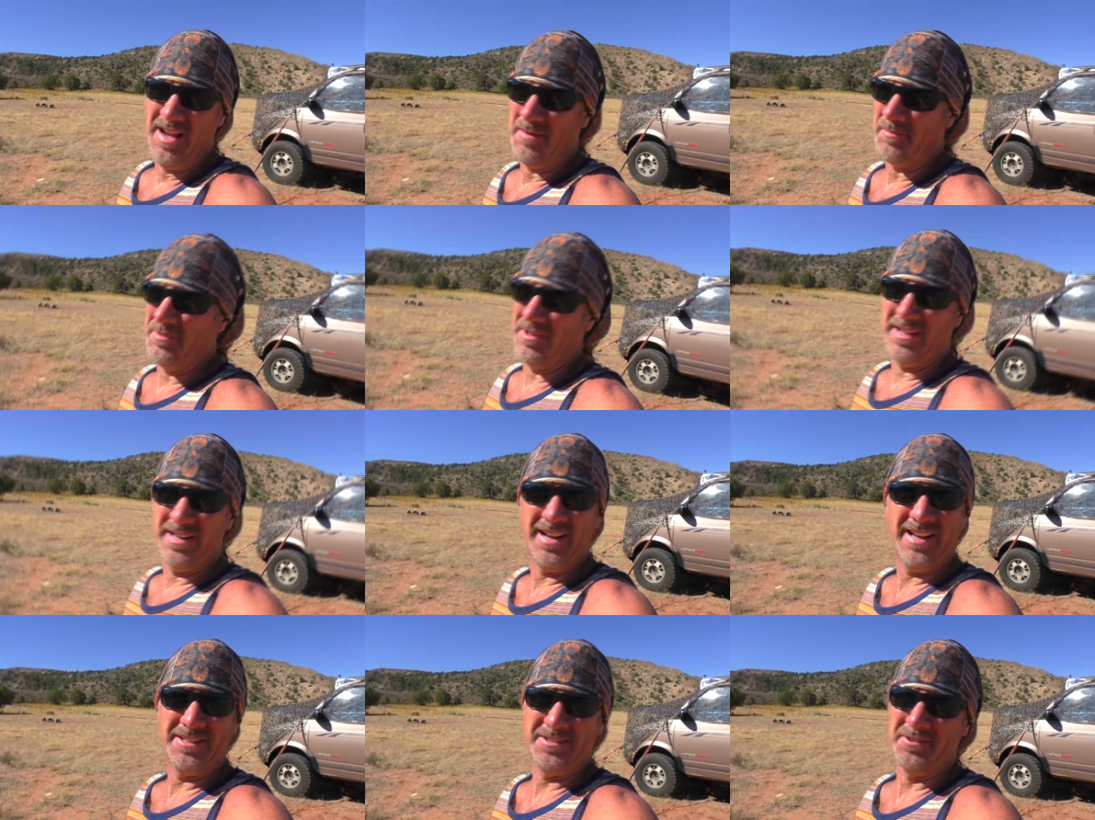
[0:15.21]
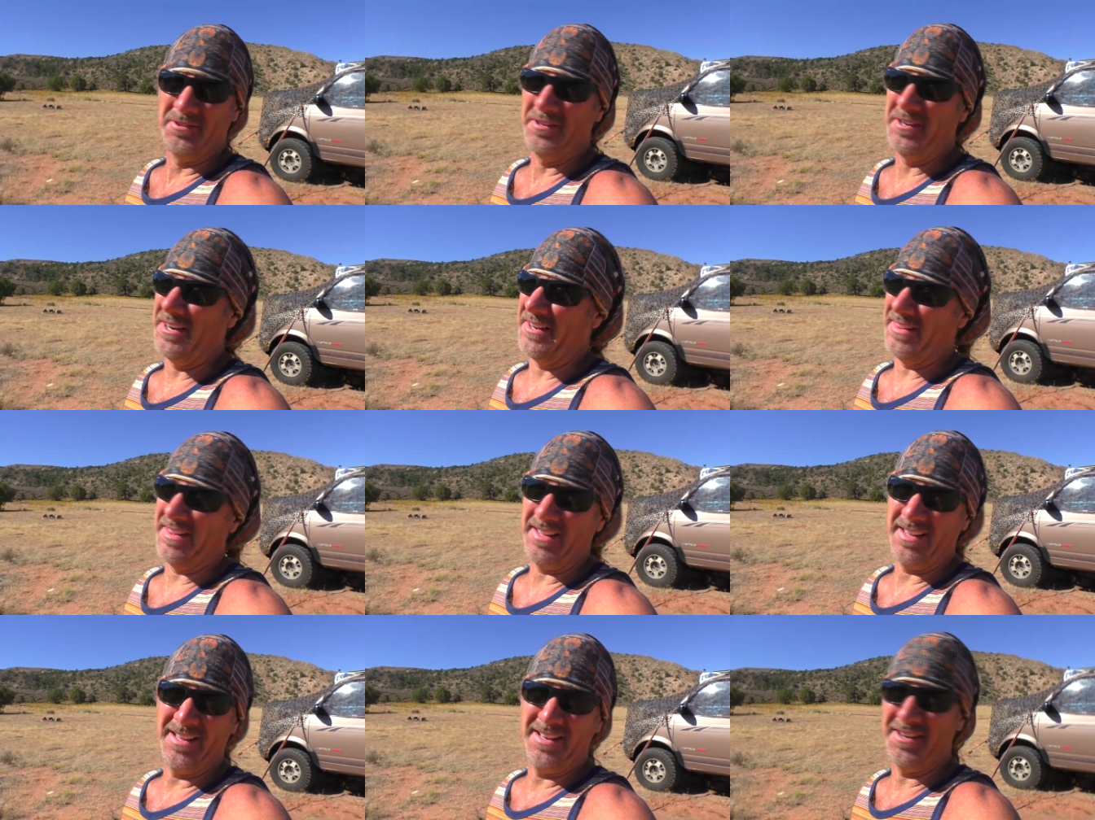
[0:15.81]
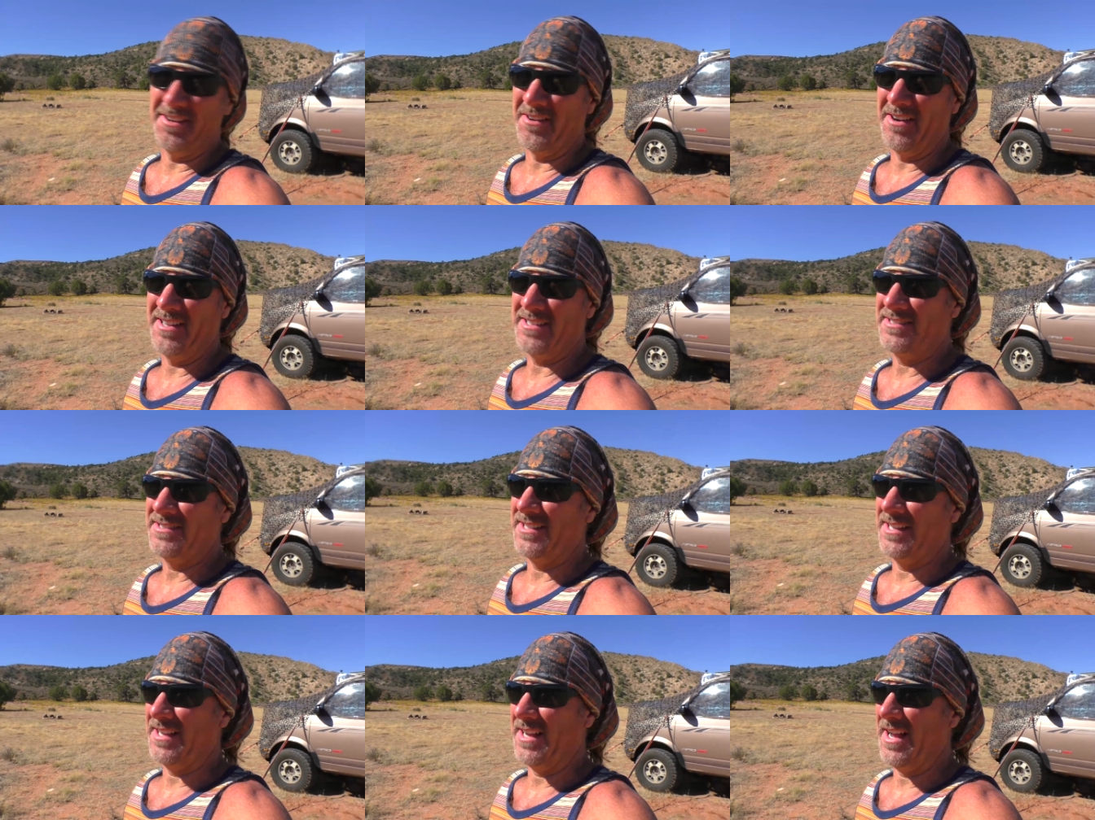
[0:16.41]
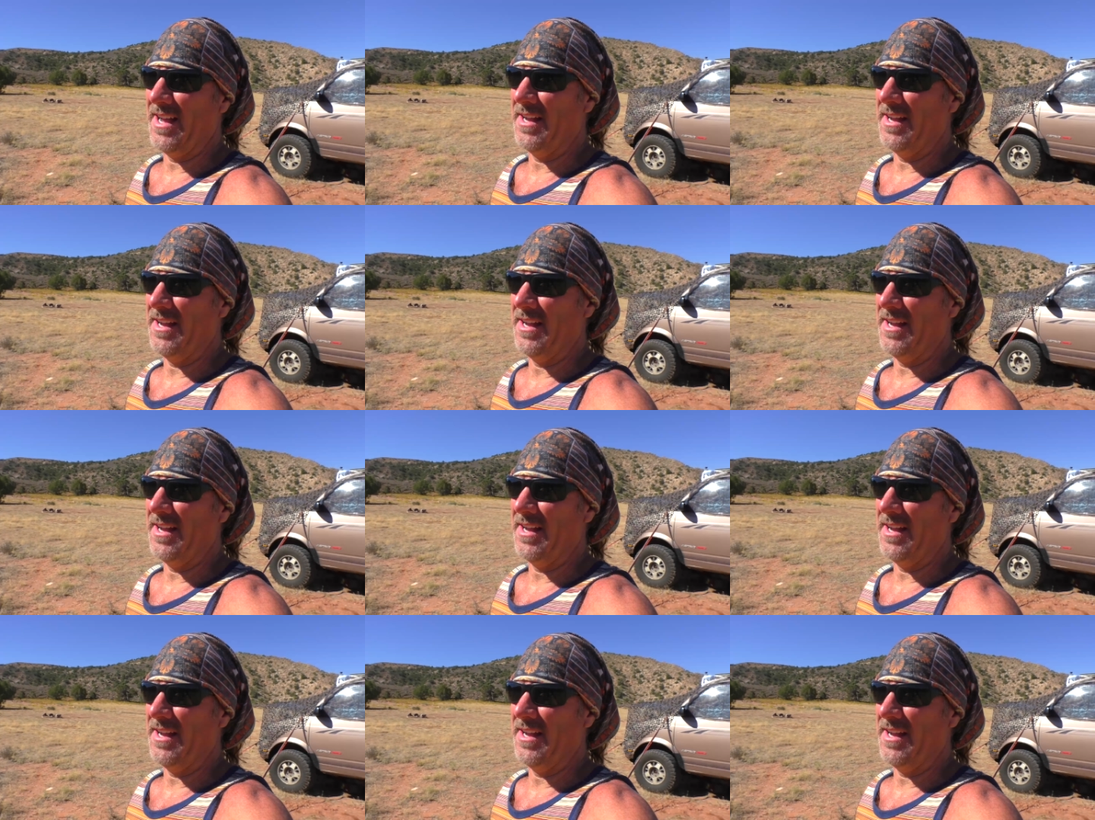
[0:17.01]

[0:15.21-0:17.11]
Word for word: I'm really not doing anything interesting.